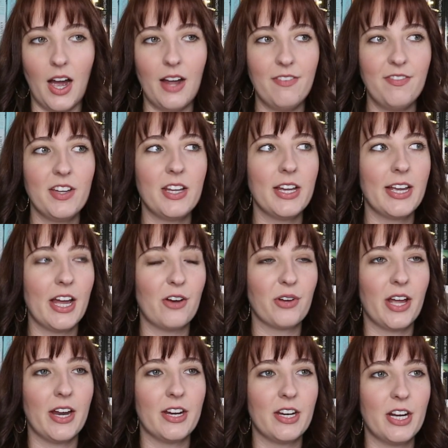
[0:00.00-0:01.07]
I feel like Elle
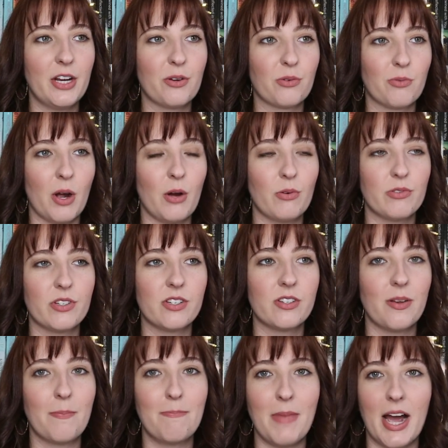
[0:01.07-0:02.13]
Kennedy wrote
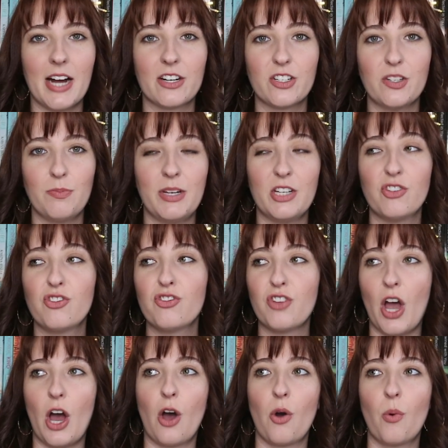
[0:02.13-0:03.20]
Mac to be
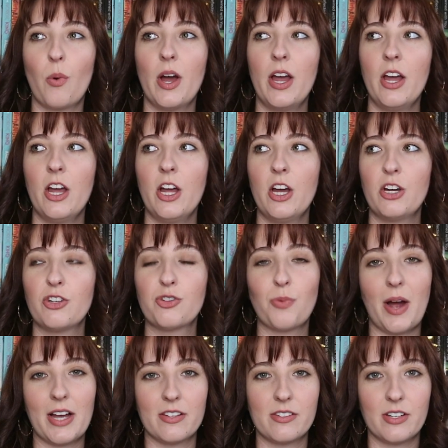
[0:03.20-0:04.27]
so
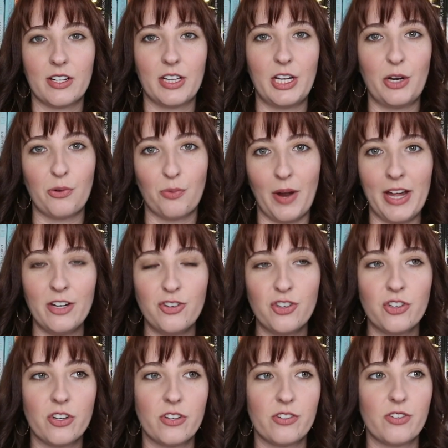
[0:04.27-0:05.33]
drastically
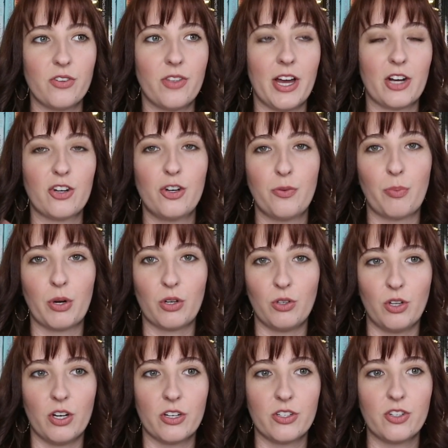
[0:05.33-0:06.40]
rich so that Cooper
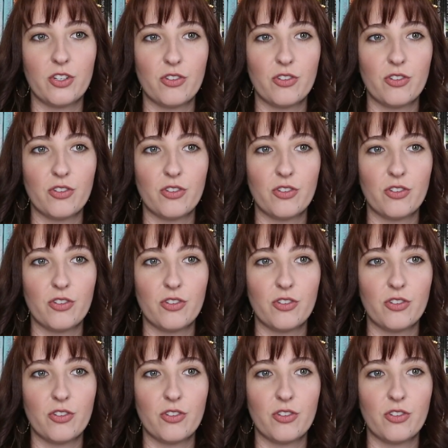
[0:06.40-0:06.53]
looked